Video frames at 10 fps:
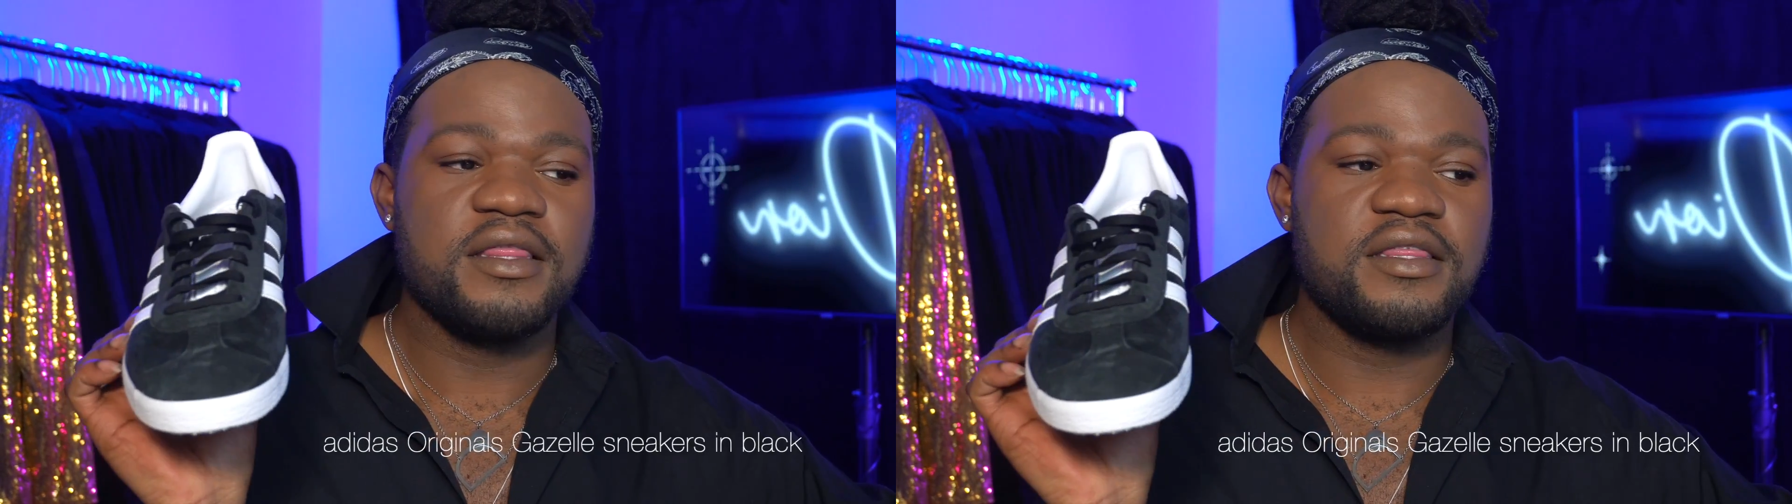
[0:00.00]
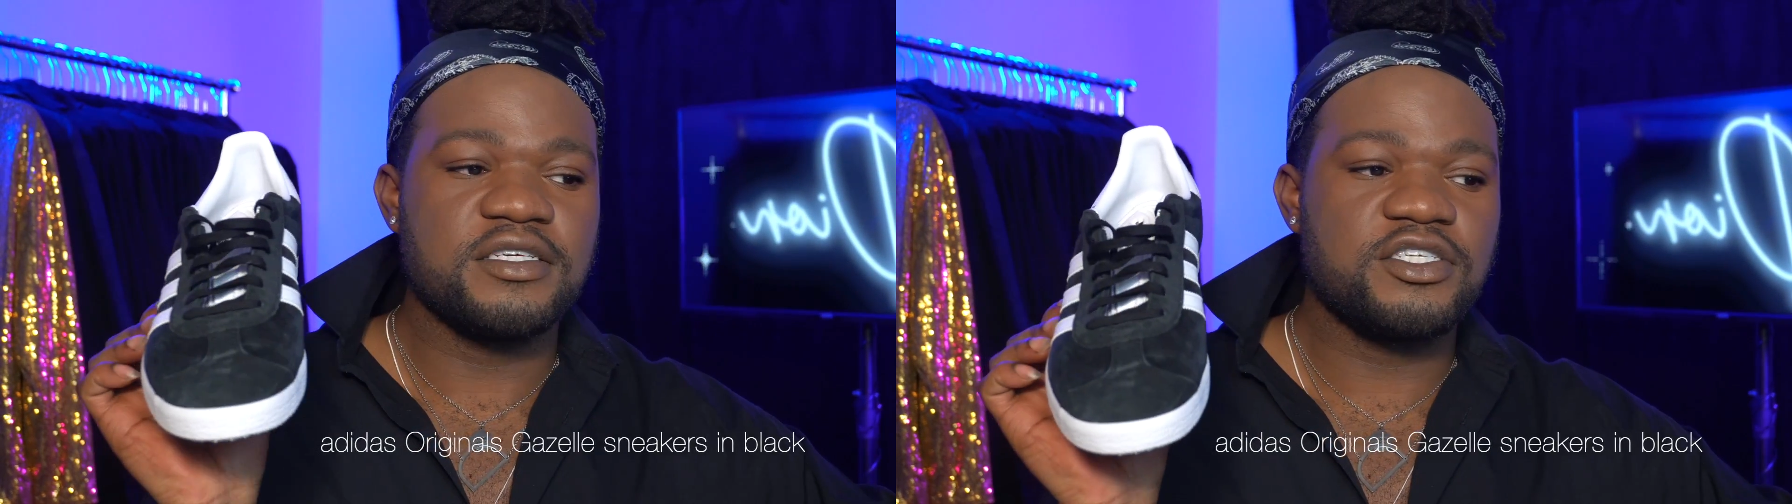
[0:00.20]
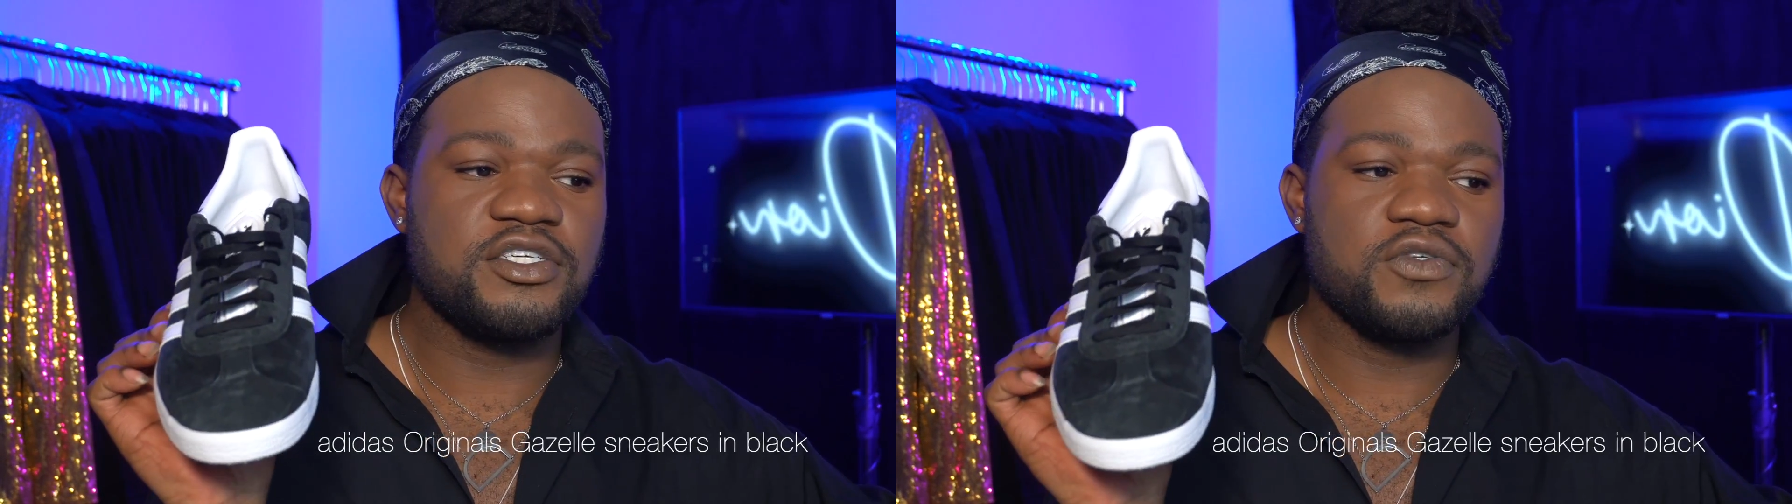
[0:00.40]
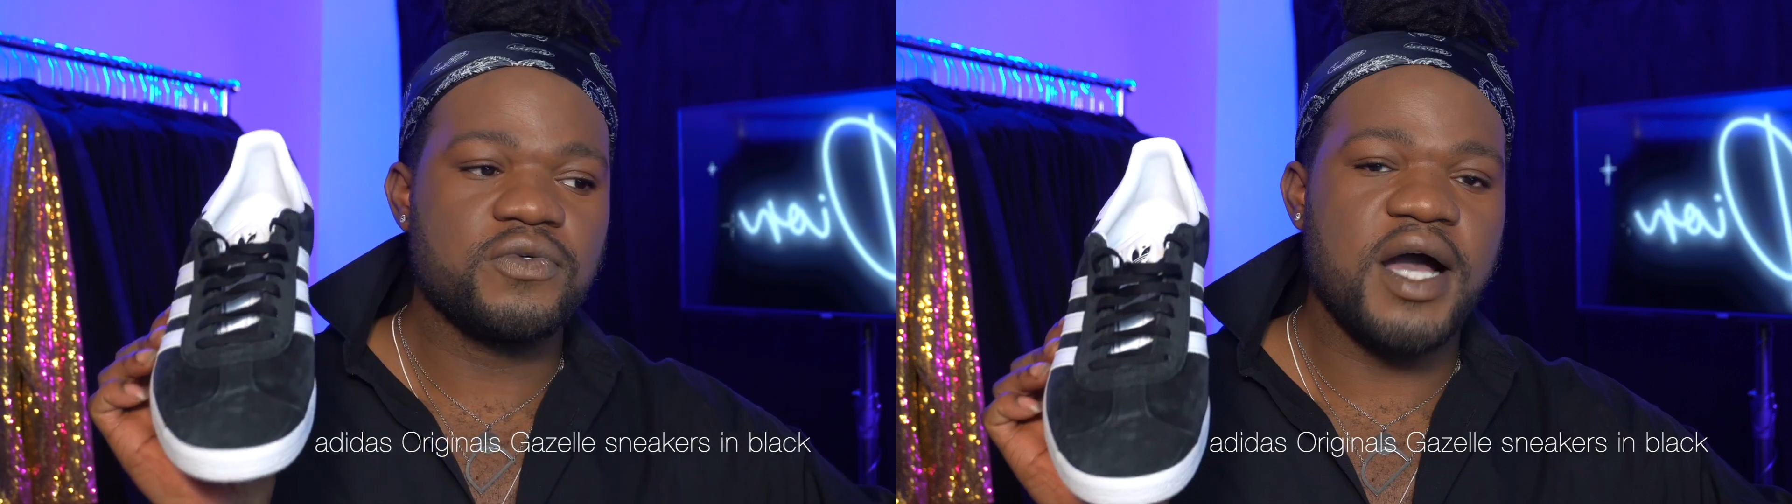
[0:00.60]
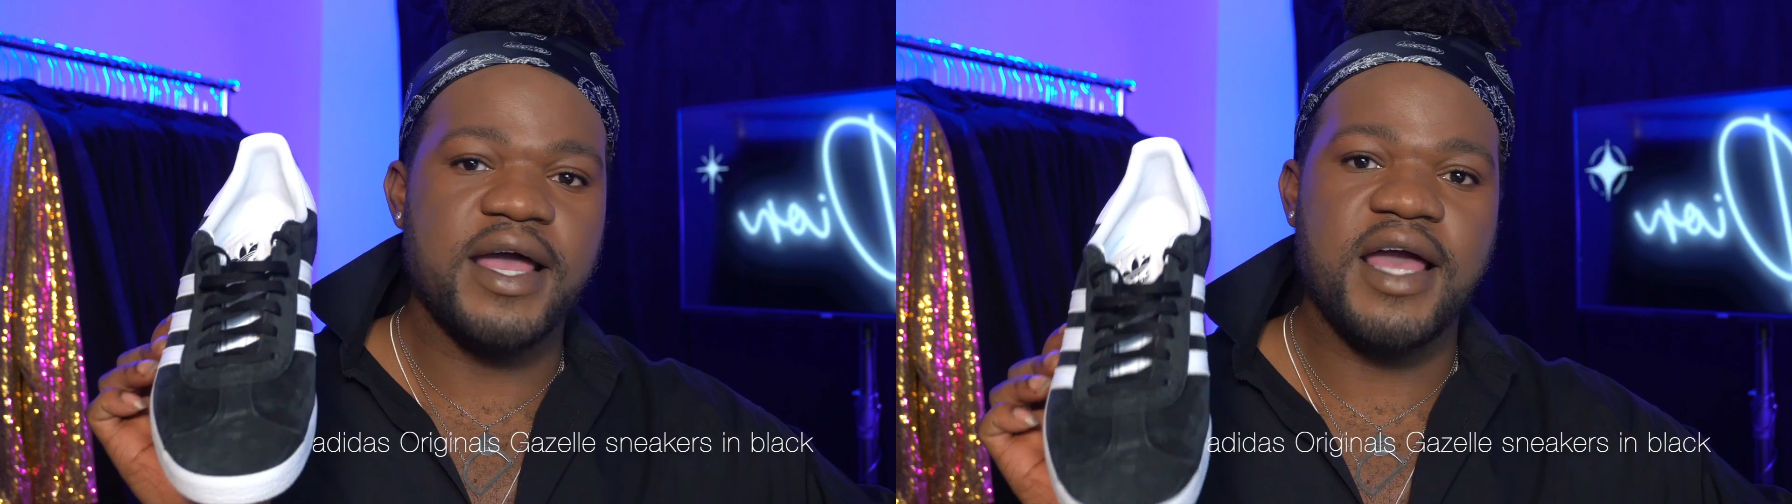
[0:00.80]
This
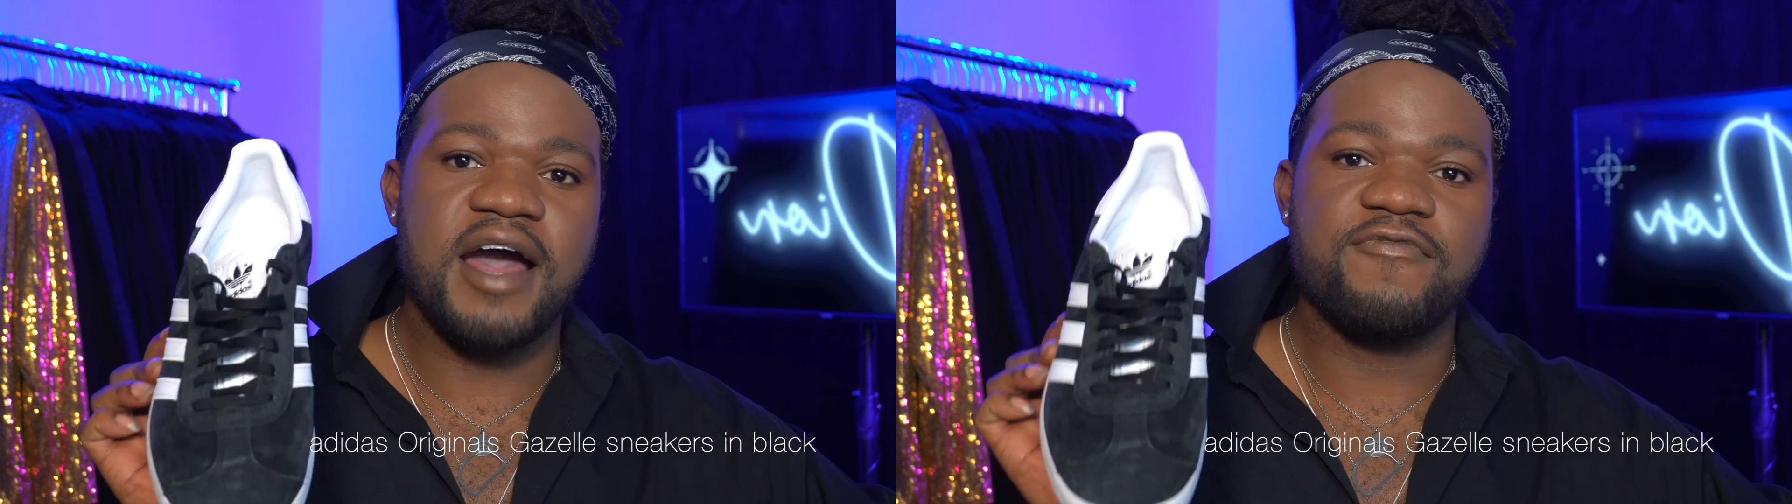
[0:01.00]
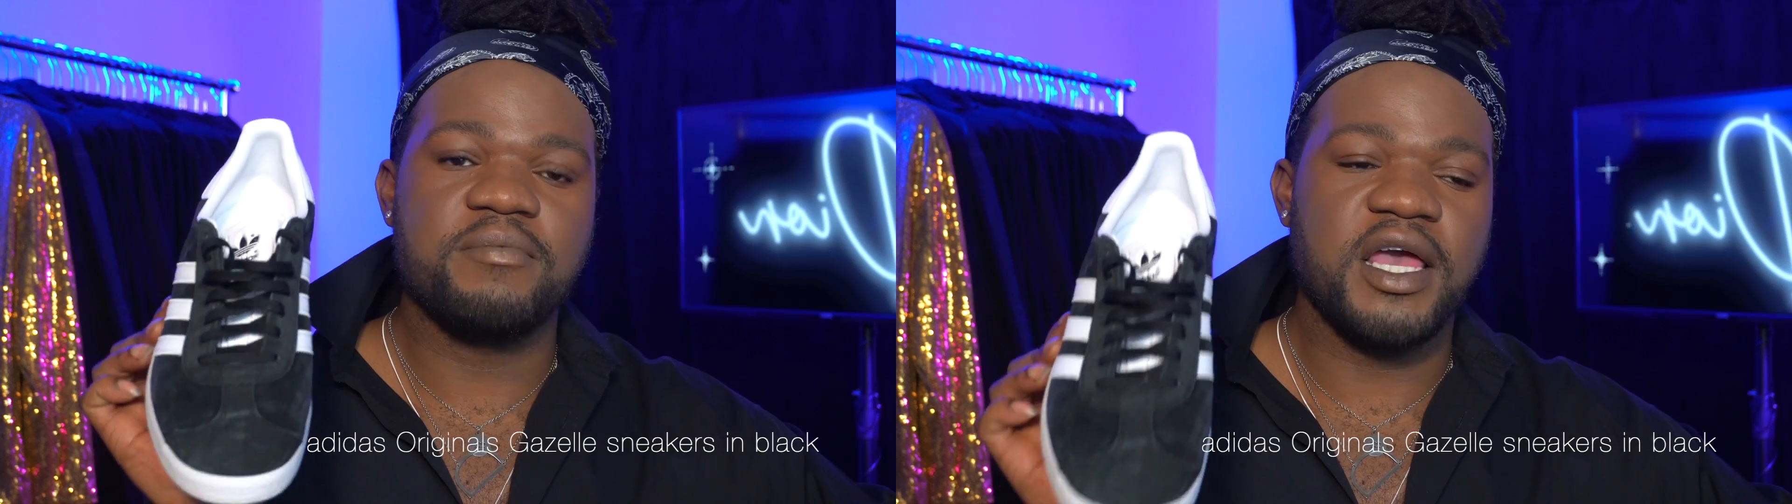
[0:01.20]
shoe I got from